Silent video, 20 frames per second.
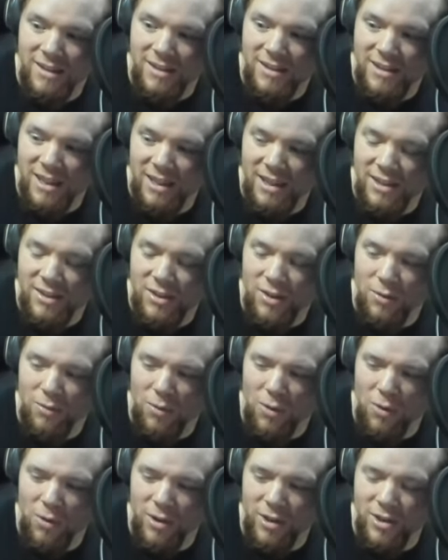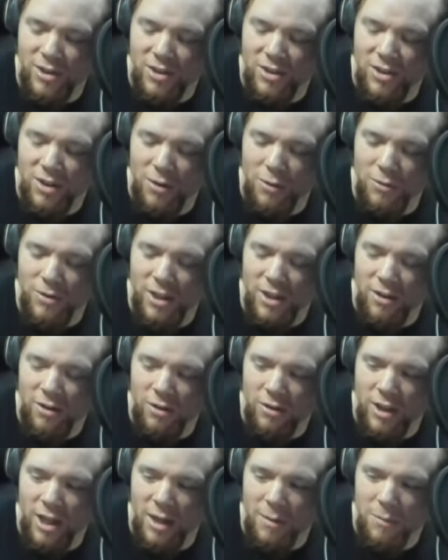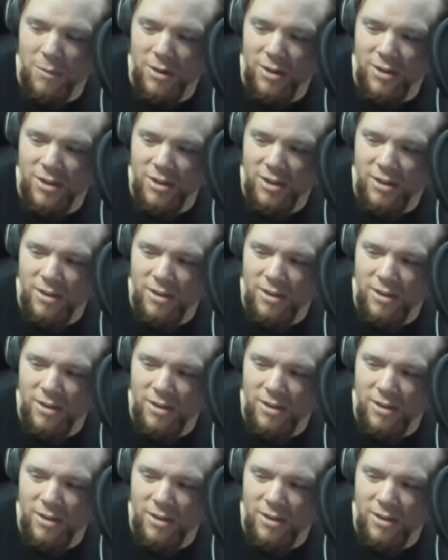said he's the Rolling Stones. I heard that much.